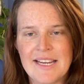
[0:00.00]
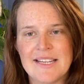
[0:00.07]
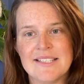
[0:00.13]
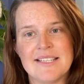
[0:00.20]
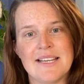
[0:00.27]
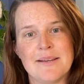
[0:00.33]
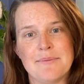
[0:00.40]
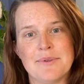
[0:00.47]

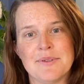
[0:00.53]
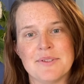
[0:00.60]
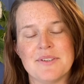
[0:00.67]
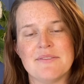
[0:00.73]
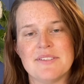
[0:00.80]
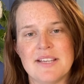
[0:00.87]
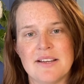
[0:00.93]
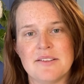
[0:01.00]
examples of
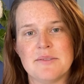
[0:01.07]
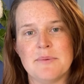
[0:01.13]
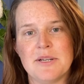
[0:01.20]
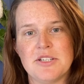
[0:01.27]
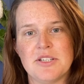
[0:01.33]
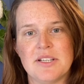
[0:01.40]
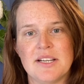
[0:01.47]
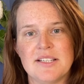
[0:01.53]
cell
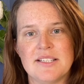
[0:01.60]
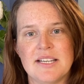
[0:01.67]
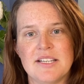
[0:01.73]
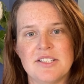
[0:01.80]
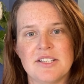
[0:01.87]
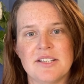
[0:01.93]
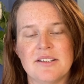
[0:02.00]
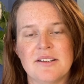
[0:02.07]

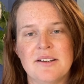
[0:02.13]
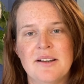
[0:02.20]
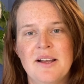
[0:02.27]
specialisation,